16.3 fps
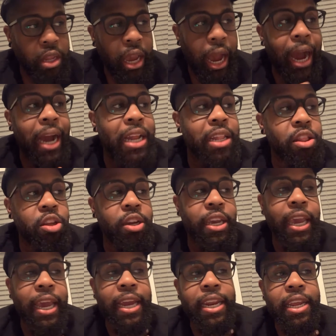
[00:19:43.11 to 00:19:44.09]
I look
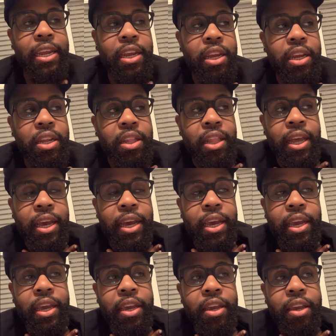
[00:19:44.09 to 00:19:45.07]
at it
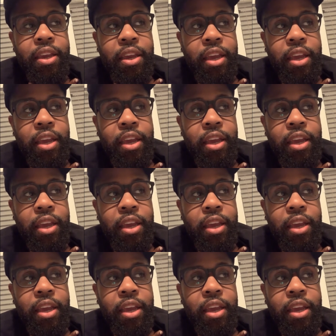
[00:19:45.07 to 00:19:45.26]
like,